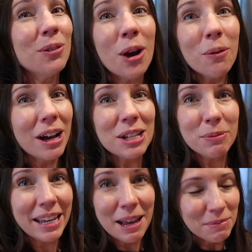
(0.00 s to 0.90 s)
you know us,
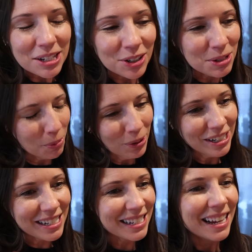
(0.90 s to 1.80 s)
we can't miss our
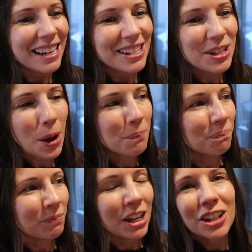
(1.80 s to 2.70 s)
sports. So
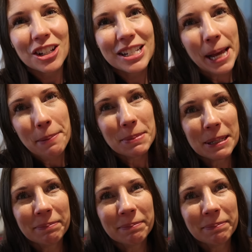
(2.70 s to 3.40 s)
good times.